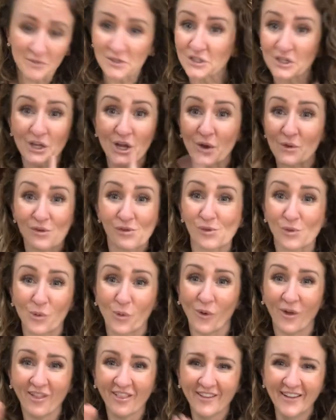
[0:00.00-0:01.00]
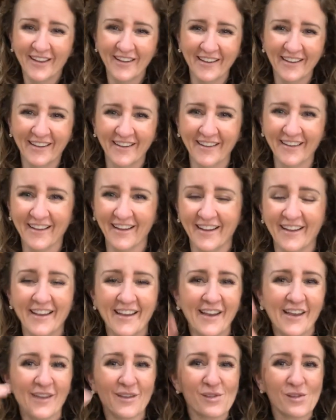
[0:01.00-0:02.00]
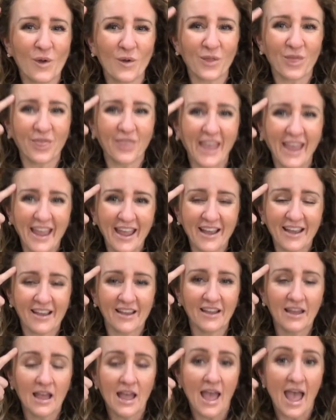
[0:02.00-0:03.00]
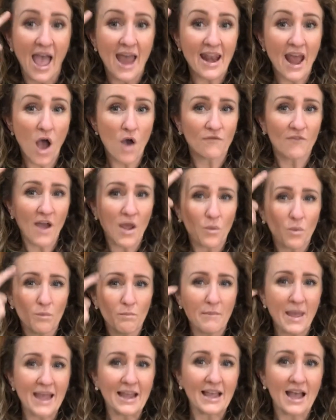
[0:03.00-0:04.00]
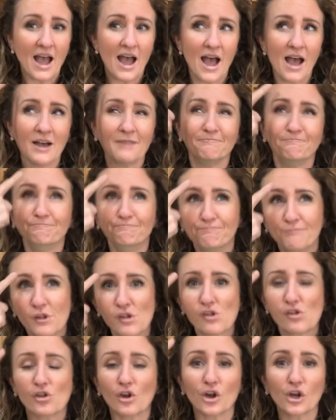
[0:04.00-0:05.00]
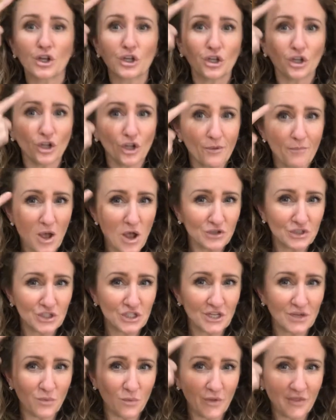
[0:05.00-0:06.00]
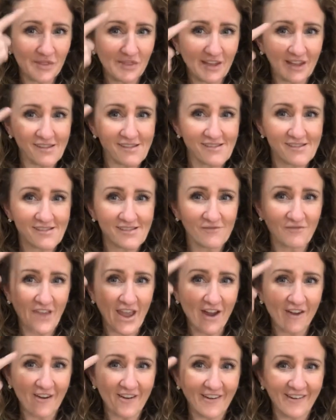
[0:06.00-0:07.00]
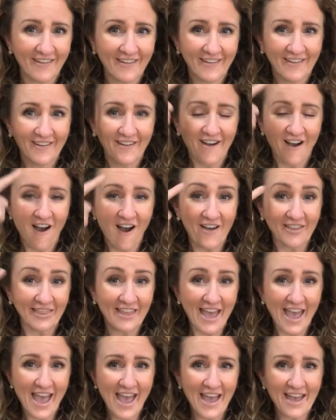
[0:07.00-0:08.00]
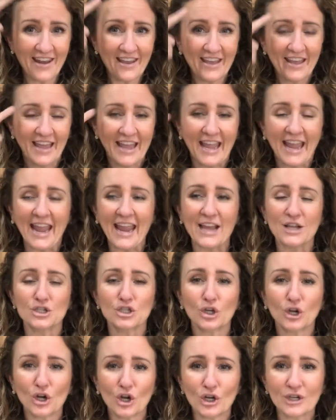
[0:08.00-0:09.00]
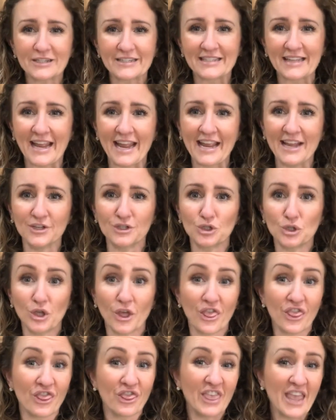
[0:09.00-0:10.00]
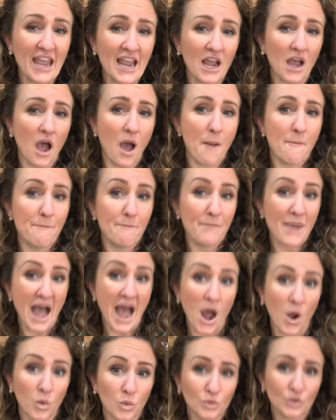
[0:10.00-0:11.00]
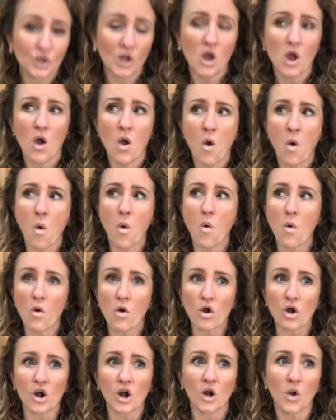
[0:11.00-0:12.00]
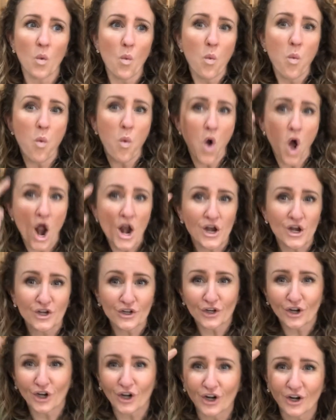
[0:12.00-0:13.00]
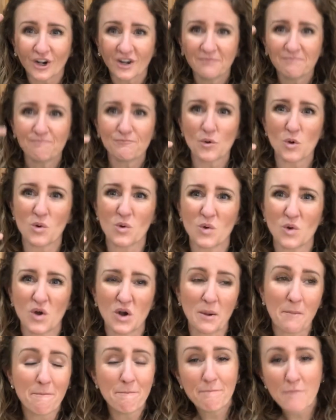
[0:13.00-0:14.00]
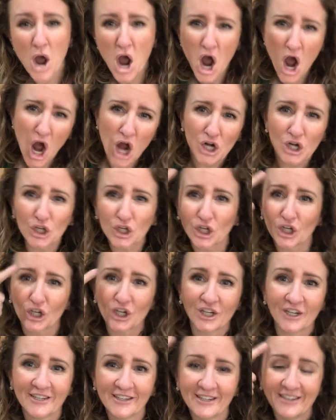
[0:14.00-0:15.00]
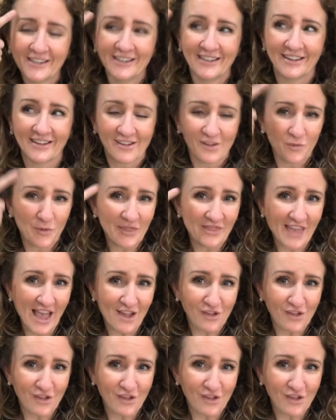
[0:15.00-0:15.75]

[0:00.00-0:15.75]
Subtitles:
go to school. So think. Now if I make a circular motion with this finger on the head, it turns it into think about, or wonder, or ponder with that